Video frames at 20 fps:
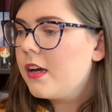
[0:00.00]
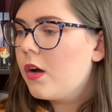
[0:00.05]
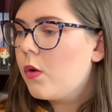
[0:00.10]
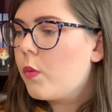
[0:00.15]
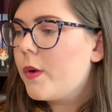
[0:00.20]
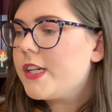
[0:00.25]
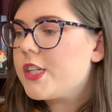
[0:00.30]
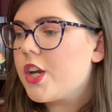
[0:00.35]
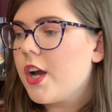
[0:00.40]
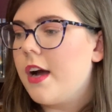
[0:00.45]

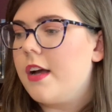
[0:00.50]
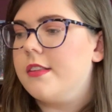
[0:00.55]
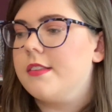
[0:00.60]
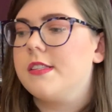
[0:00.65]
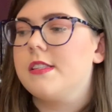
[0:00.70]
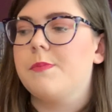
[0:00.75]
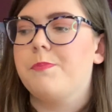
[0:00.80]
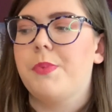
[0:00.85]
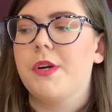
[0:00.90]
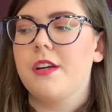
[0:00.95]
Witch
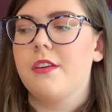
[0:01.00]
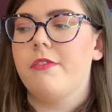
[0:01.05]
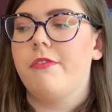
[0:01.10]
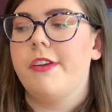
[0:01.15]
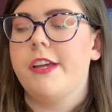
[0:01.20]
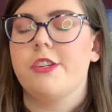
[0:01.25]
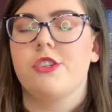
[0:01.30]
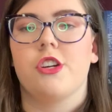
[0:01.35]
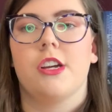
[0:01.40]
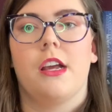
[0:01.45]
Hunts, book
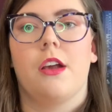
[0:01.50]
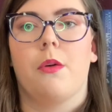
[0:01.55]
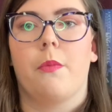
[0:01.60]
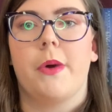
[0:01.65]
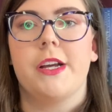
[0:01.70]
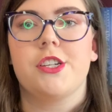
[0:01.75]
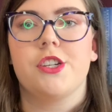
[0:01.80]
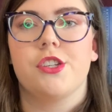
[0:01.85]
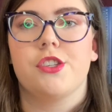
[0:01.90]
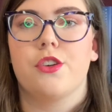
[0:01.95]
featuring
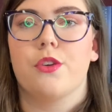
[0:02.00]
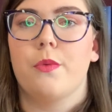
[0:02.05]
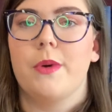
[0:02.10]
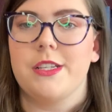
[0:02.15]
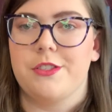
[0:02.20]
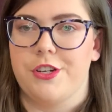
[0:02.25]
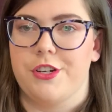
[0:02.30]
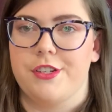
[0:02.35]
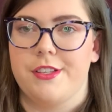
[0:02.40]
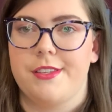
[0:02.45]
witches or
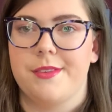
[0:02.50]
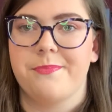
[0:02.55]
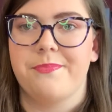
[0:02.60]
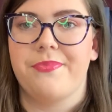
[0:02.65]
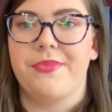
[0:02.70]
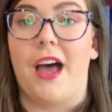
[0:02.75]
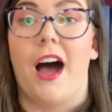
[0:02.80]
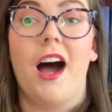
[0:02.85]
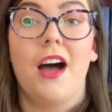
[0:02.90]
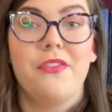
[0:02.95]
wizards.
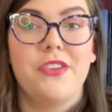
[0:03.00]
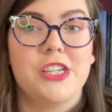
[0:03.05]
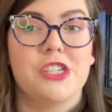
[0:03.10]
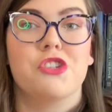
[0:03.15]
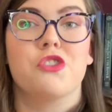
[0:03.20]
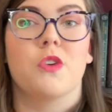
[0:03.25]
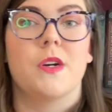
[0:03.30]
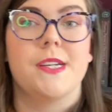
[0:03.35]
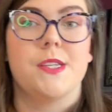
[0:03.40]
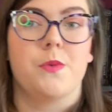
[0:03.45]
The obvious
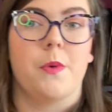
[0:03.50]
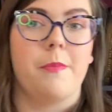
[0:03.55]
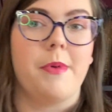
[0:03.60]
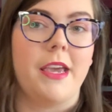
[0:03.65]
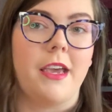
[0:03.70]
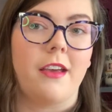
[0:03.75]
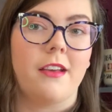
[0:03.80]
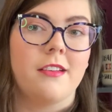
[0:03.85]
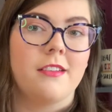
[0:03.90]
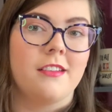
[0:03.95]
choice would
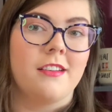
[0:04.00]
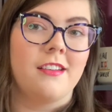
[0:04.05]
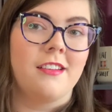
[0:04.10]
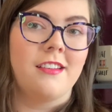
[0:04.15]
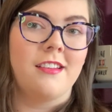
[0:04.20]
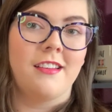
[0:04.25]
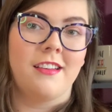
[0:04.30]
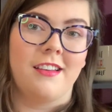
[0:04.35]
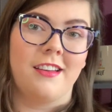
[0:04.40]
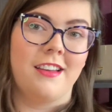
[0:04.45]
be
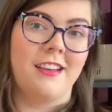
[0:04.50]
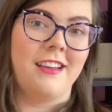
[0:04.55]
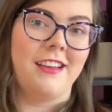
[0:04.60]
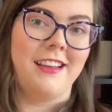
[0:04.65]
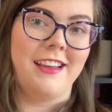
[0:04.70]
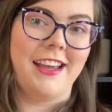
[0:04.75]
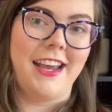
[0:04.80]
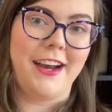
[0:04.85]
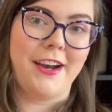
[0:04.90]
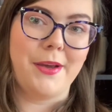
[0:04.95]

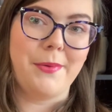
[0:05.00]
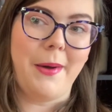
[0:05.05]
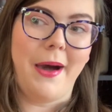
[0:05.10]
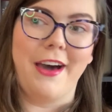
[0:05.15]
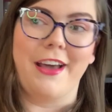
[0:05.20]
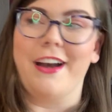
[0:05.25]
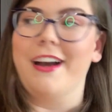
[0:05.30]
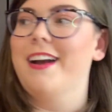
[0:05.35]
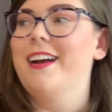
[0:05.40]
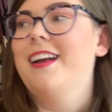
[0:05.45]
Harry
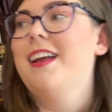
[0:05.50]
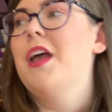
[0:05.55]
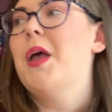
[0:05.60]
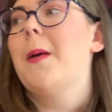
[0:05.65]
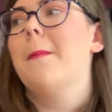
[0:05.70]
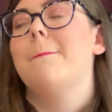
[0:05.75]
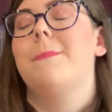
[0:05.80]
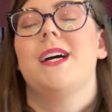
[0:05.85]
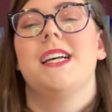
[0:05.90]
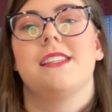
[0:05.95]
Potter.
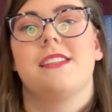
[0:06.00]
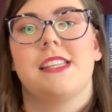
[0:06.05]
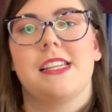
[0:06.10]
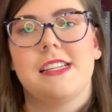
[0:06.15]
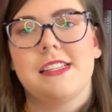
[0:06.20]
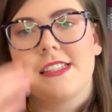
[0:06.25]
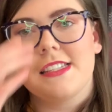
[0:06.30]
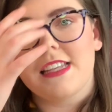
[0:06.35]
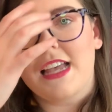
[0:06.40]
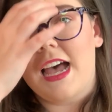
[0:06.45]
But
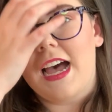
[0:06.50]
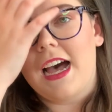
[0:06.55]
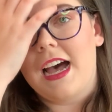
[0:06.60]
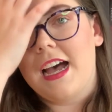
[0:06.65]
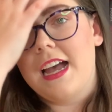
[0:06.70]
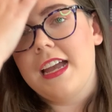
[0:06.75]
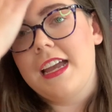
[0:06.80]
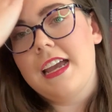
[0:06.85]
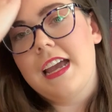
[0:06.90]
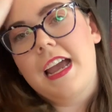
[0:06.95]
since
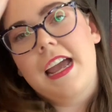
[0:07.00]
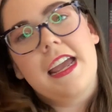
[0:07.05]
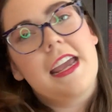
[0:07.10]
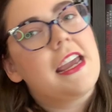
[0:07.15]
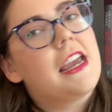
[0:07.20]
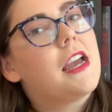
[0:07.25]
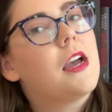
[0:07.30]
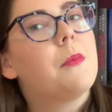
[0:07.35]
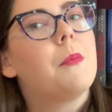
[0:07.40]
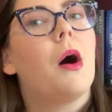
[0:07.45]
I
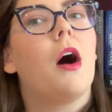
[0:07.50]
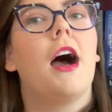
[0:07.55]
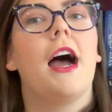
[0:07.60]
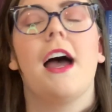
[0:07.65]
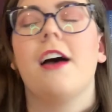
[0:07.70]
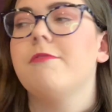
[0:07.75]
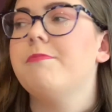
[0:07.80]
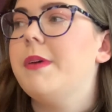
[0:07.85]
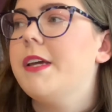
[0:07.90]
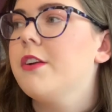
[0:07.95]

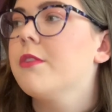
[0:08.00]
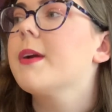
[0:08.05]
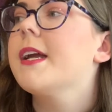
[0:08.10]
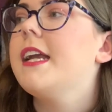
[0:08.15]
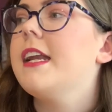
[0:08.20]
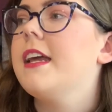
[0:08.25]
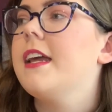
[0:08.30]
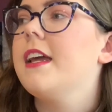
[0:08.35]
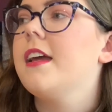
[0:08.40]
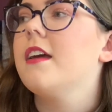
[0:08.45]
have been
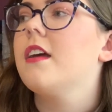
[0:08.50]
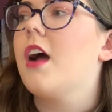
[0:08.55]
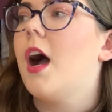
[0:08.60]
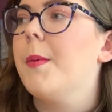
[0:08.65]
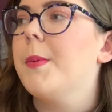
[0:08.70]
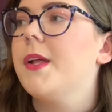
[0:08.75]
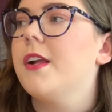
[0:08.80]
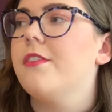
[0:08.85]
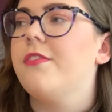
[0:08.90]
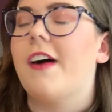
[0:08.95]
reading
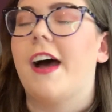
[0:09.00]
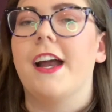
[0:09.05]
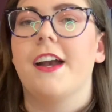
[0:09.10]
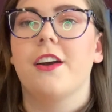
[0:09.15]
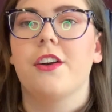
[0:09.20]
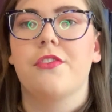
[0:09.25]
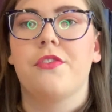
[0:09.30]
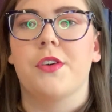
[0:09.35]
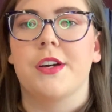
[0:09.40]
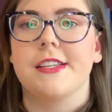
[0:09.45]
Goblet of
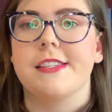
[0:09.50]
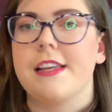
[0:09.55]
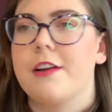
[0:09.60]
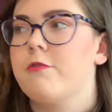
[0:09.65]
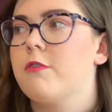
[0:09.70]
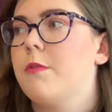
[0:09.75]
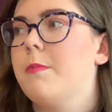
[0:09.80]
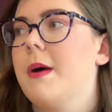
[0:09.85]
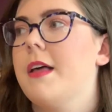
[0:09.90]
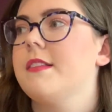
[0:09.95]
Fire for
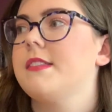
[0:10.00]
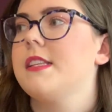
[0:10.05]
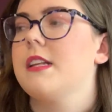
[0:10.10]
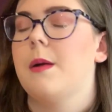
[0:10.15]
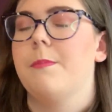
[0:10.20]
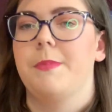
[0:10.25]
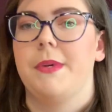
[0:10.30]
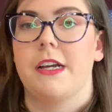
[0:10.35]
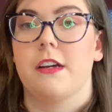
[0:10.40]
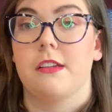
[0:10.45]
several months, and
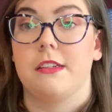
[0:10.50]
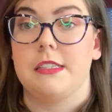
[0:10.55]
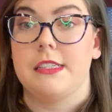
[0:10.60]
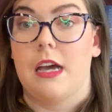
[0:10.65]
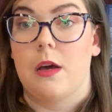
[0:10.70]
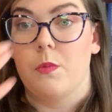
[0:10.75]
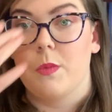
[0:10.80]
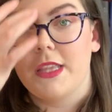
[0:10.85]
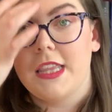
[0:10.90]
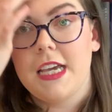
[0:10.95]
I'm nearly
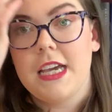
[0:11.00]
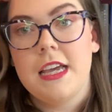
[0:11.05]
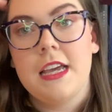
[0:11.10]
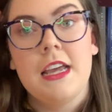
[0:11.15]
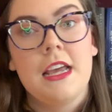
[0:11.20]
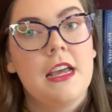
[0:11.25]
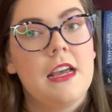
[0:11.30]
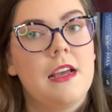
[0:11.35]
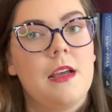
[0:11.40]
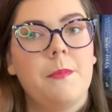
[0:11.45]
done with it,
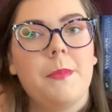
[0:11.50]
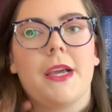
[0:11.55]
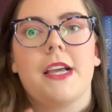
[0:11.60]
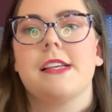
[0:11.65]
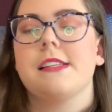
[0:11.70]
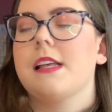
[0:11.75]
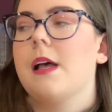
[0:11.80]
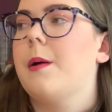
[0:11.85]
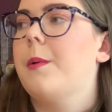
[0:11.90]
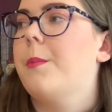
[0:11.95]
because